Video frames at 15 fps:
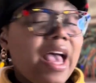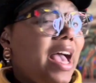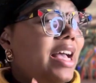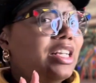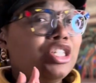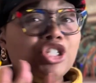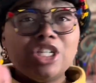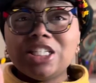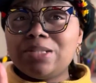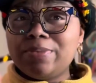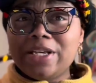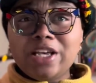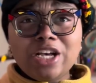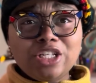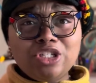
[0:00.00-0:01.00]
And just
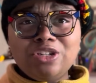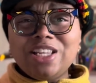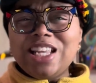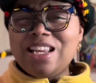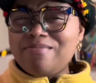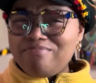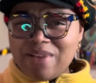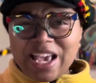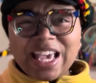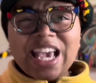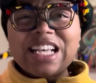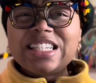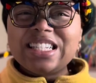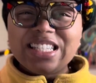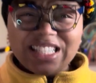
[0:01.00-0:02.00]
because you didn't make a
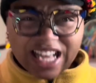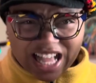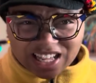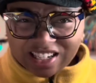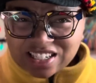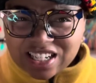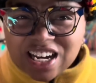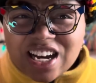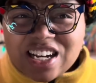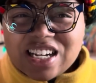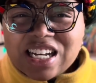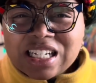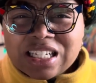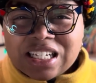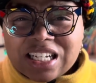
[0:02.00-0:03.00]
sale,
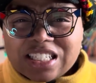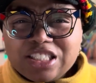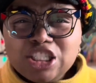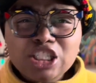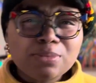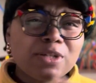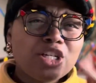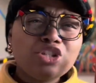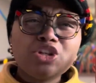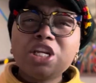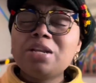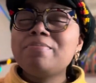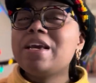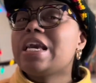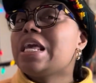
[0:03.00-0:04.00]
just because you
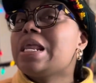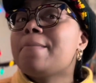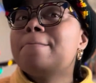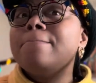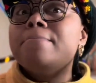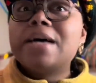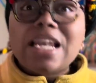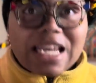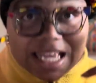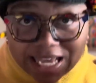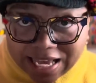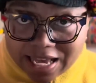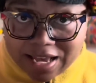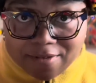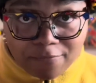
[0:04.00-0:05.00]
didn't make any
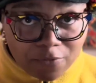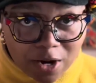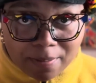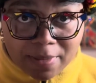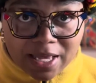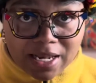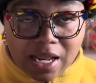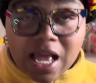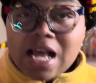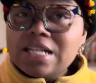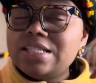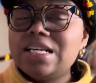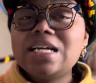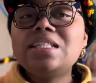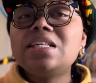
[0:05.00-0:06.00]
money from it,
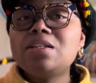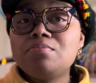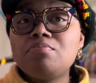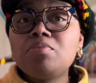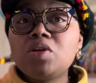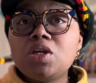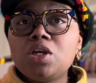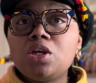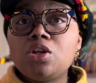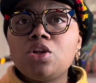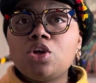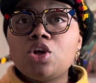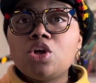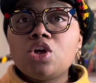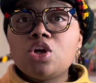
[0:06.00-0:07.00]
doesn't mean
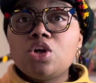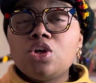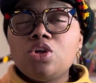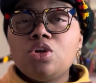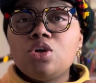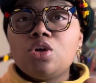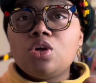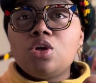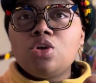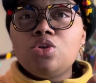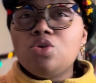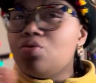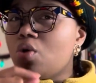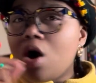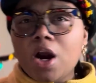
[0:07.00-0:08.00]

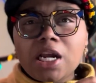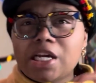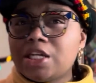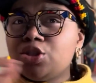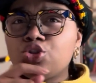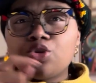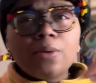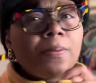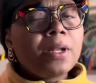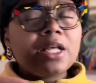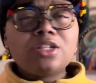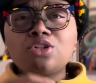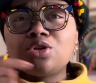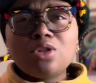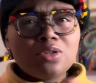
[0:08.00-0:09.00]
you aren't contributing
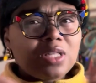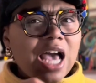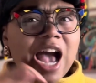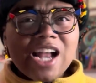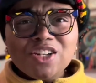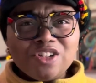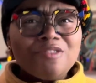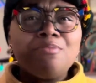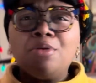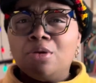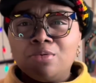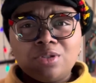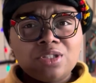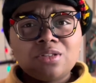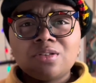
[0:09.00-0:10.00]
to those
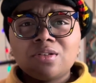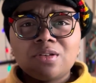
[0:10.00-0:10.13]
attributes.